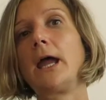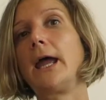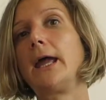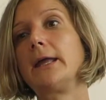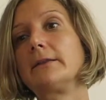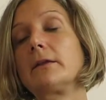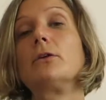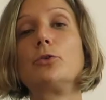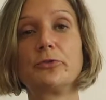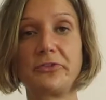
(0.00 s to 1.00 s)
and
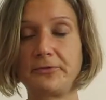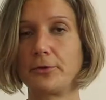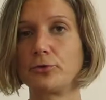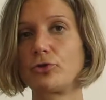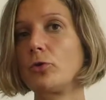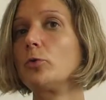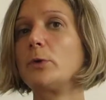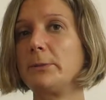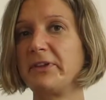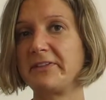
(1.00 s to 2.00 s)
your differential
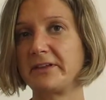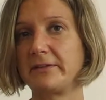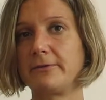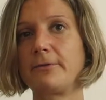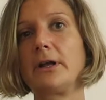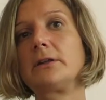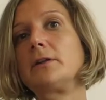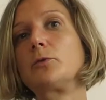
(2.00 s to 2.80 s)
will be then different.